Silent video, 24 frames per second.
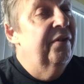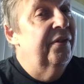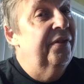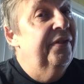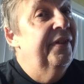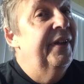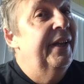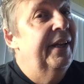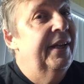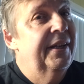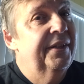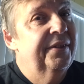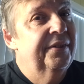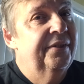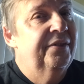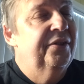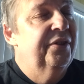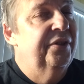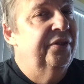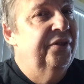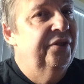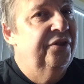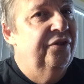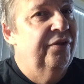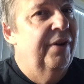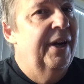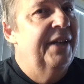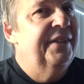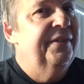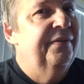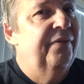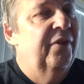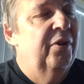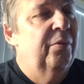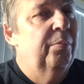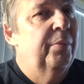thing is just
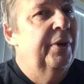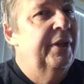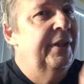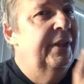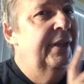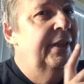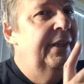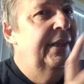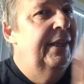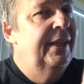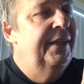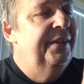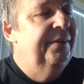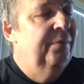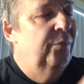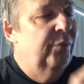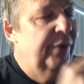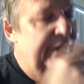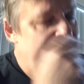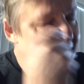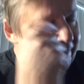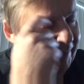stressful, but what I'm